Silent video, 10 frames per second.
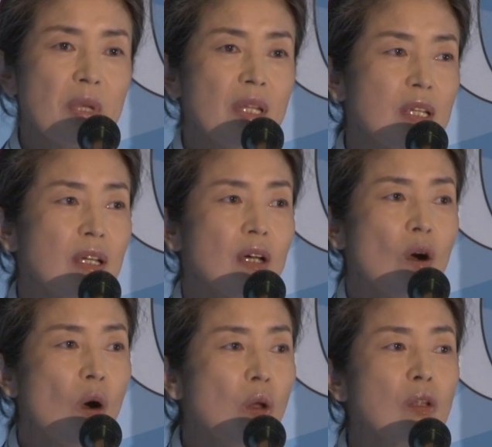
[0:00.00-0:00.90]
media
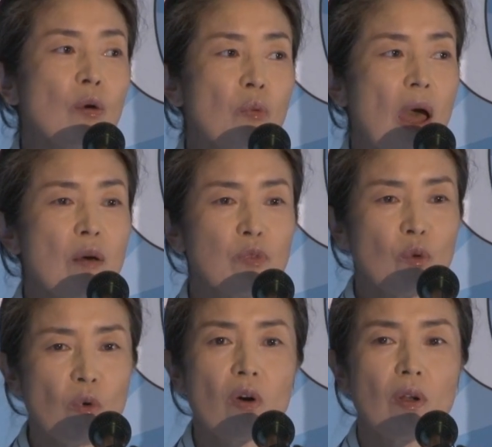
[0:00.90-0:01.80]
all around
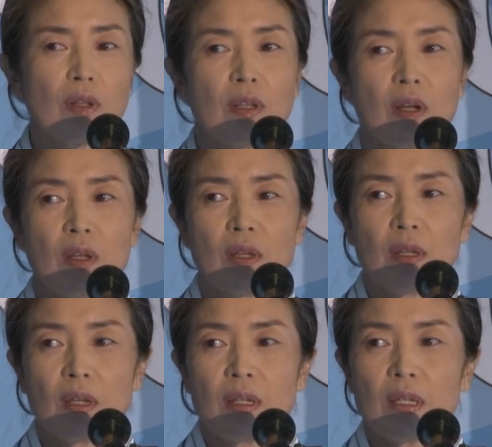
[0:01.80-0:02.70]
the world
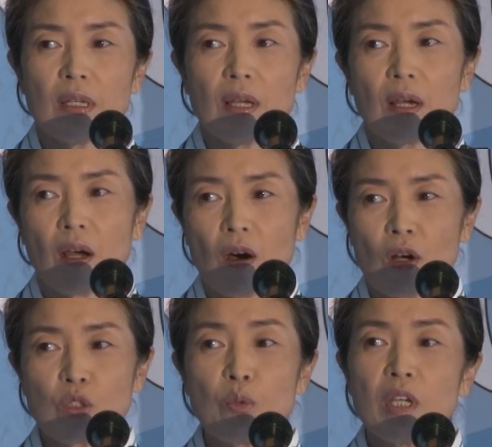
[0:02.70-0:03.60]

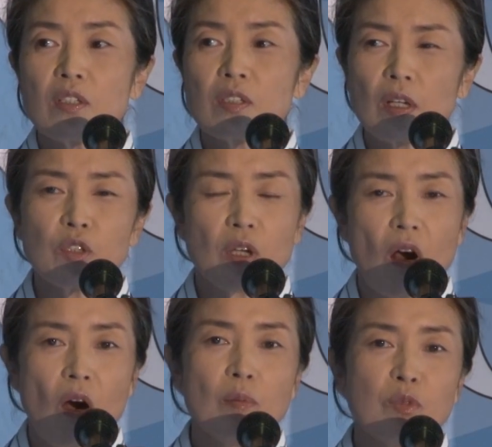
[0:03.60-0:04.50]
are doing such
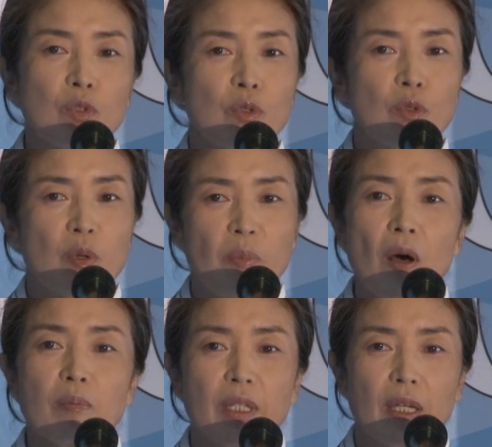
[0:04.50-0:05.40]
harm to the
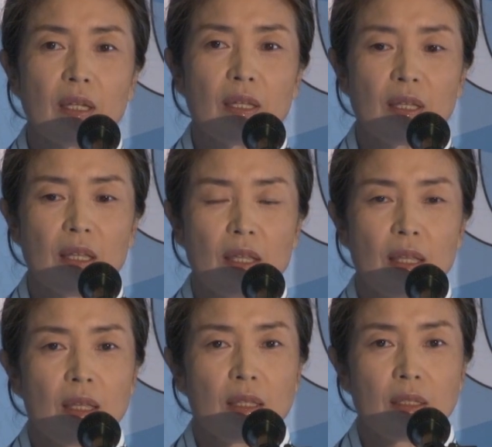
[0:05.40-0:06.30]
public.
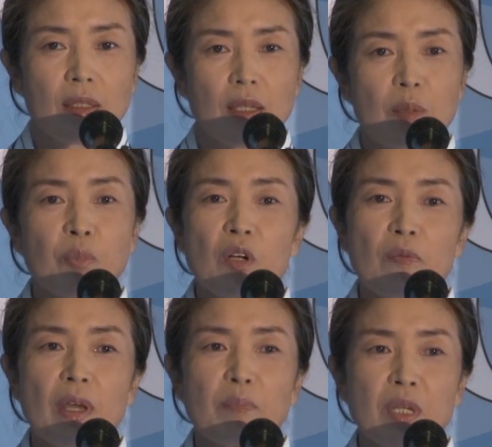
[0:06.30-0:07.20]
They
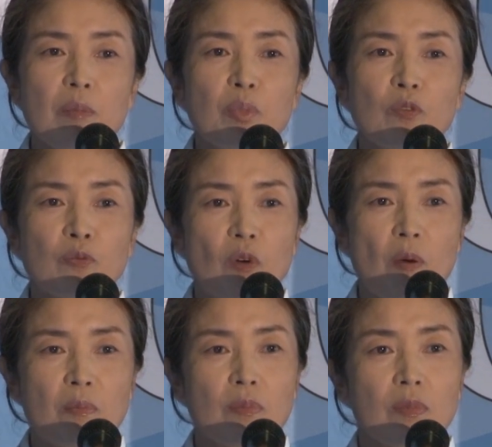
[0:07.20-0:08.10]
prevent people
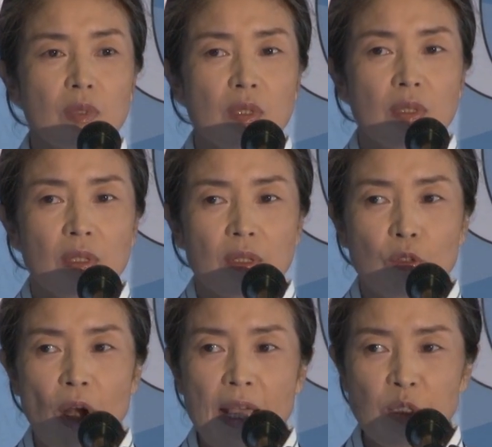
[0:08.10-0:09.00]
from
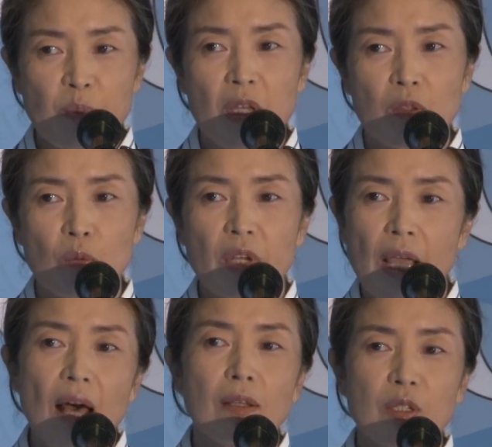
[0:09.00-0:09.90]
grasping the
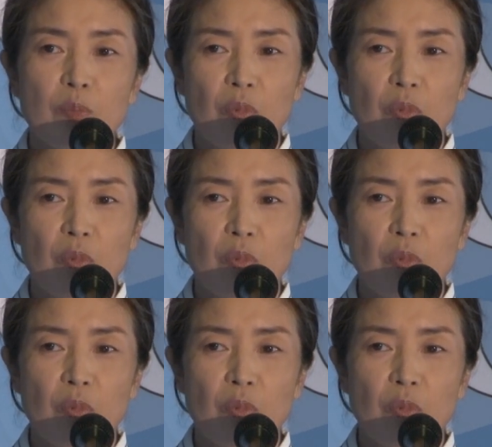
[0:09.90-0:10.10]
reality